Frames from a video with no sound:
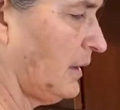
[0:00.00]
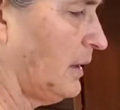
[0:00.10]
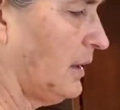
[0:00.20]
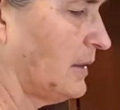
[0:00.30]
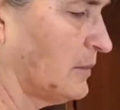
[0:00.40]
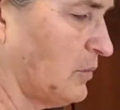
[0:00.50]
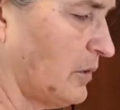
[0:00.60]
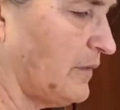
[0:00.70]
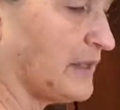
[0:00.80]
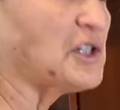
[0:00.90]
And the more
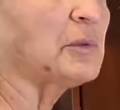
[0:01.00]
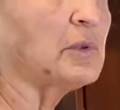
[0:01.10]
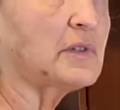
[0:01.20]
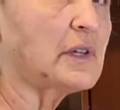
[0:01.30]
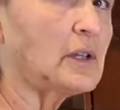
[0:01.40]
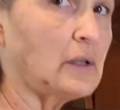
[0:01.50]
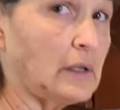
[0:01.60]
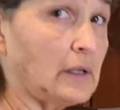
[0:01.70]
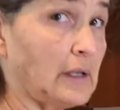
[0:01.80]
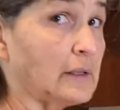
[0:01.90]
vegetables that you can
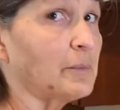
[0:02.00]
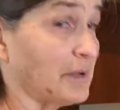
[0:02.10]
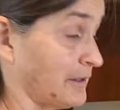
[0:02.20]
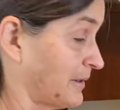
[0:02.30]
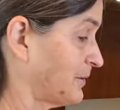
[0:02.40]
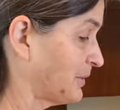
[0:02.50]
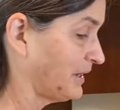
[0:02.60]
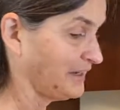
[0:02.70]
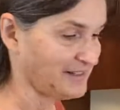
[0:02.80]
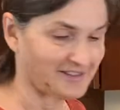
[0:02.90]
eat, the better,
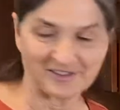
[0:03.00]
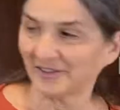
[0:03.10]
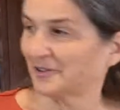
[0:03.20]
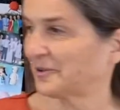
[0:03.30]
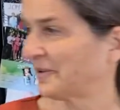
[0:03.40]
right? So,